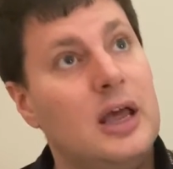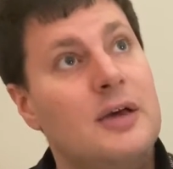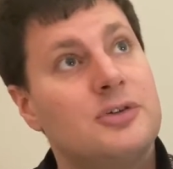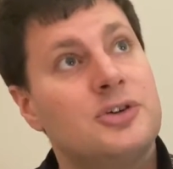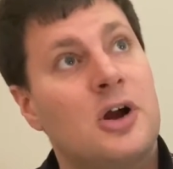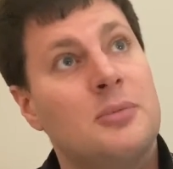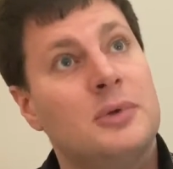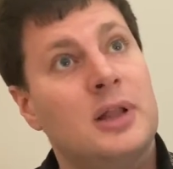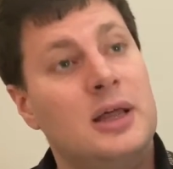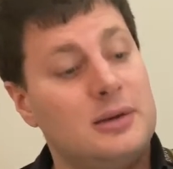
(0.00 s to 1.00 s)
F sharp
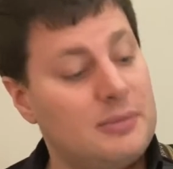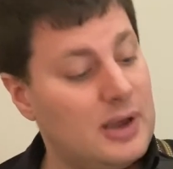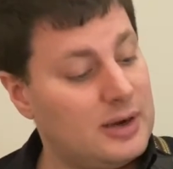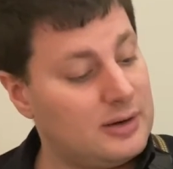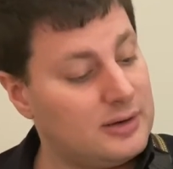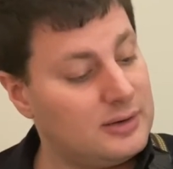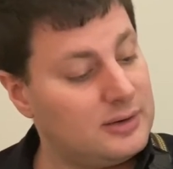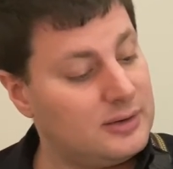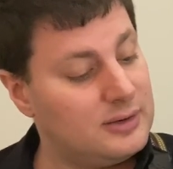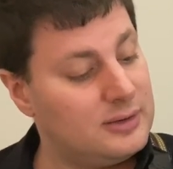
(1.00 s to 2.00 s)
melodic minor,
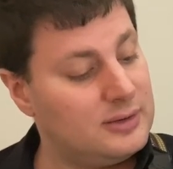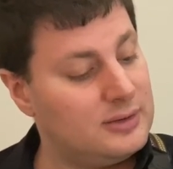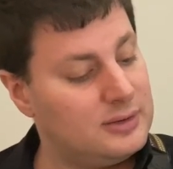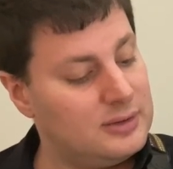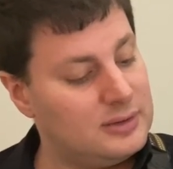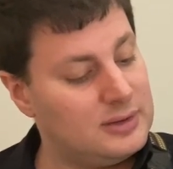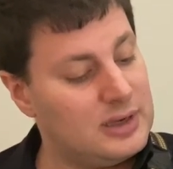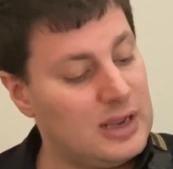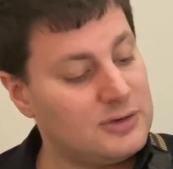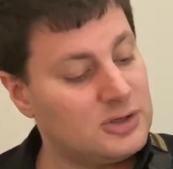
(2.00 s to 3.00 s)

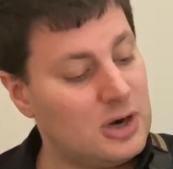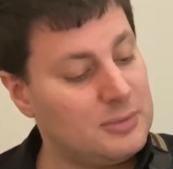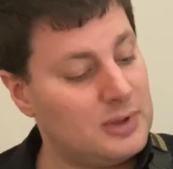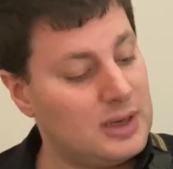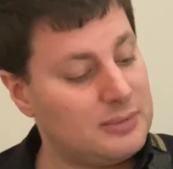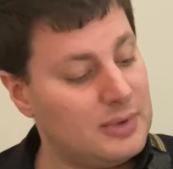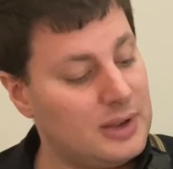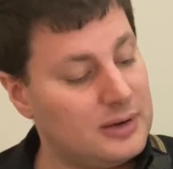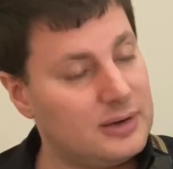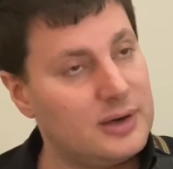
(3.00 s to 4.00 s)
F sharp melodic
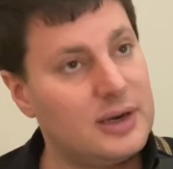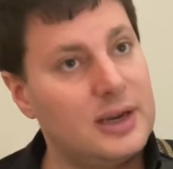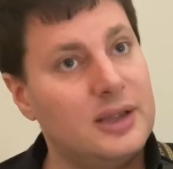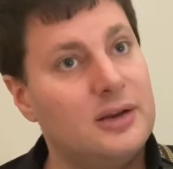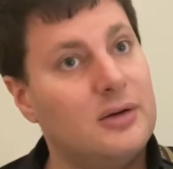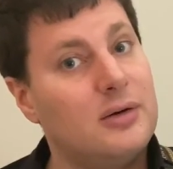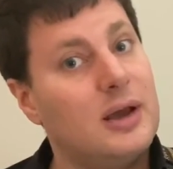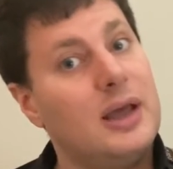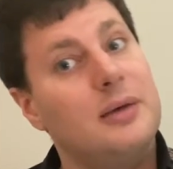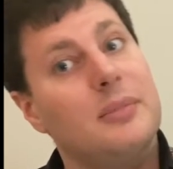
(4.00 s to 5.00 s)
minor, you know,
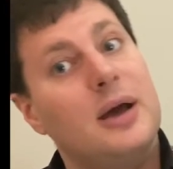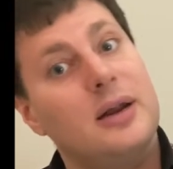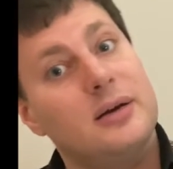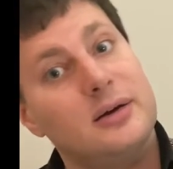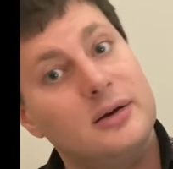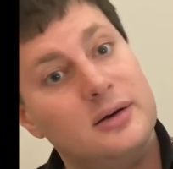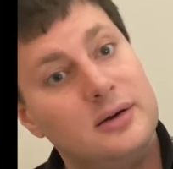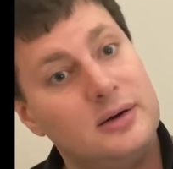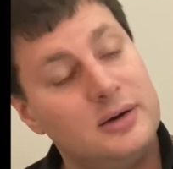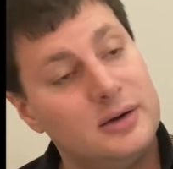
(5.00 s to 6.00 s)
A minor.
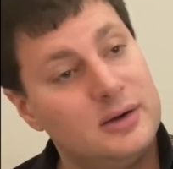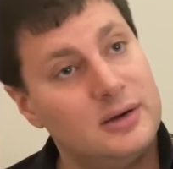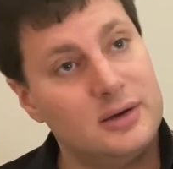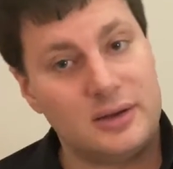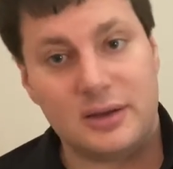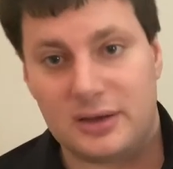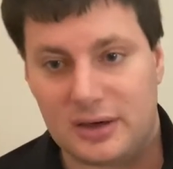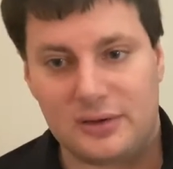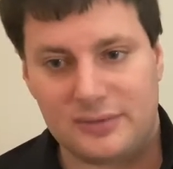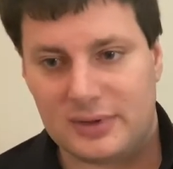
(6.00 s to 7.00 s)
You
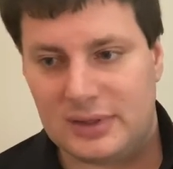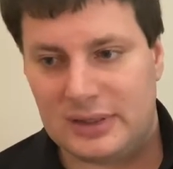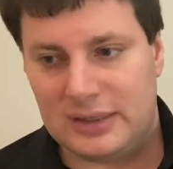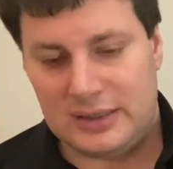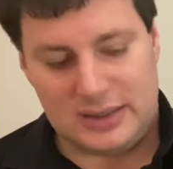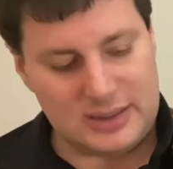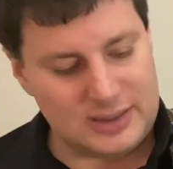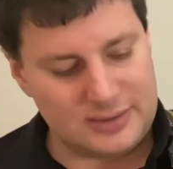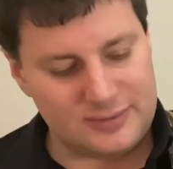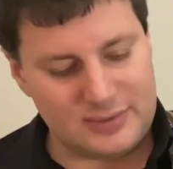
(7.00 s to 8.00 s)
know,
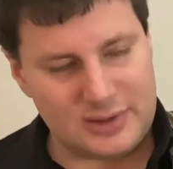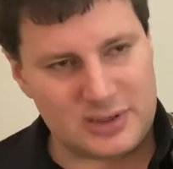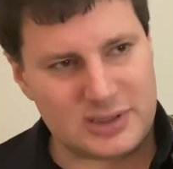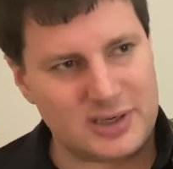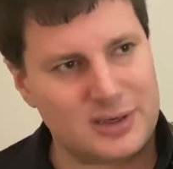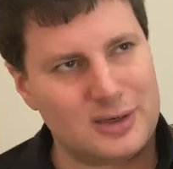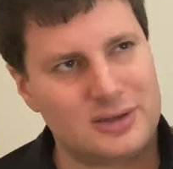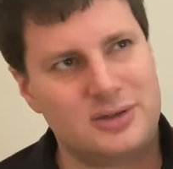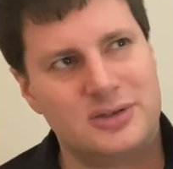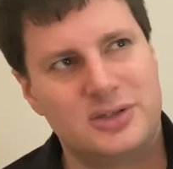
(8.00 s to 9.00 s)
there's a
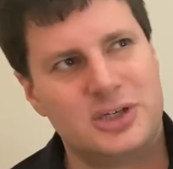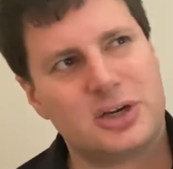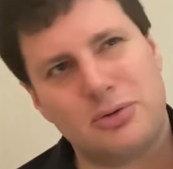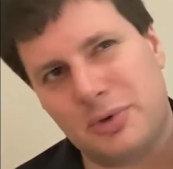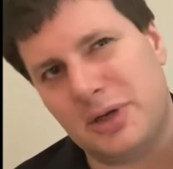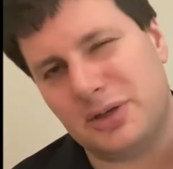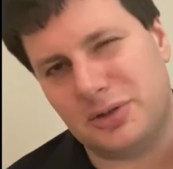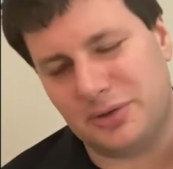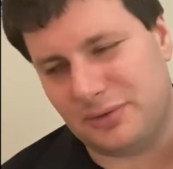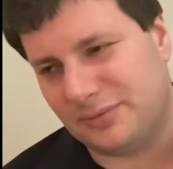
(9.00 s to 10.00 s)
Chick Corea
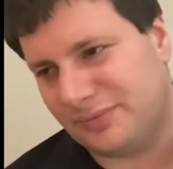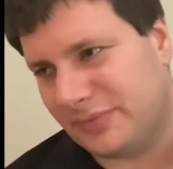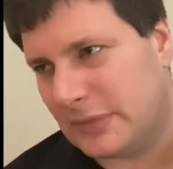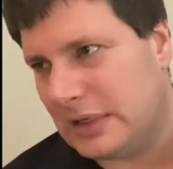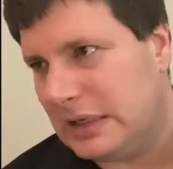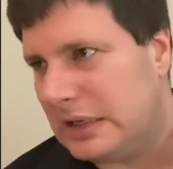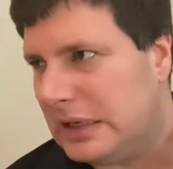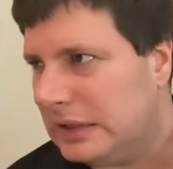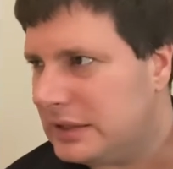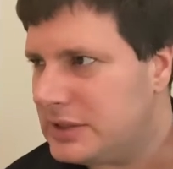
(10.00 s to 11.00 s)
tune
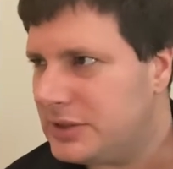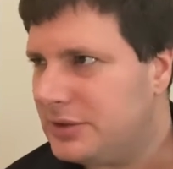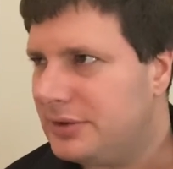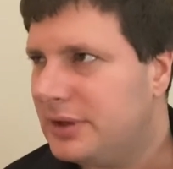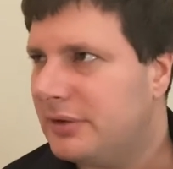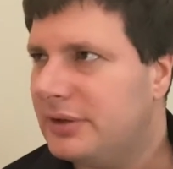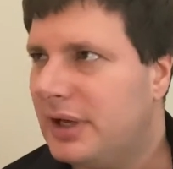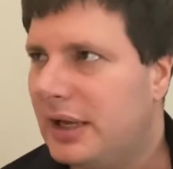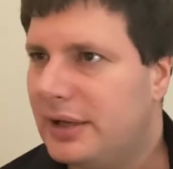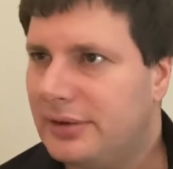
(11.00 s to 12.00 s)
I listened to the other
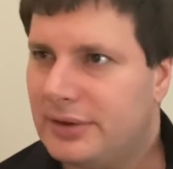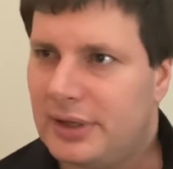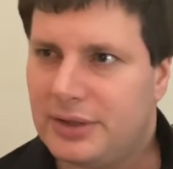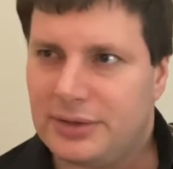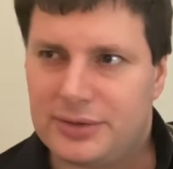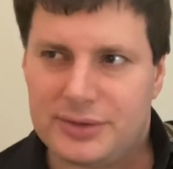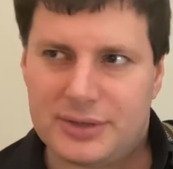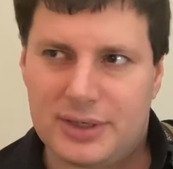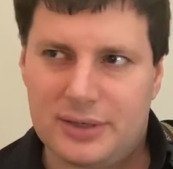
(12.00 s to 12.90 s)
day that used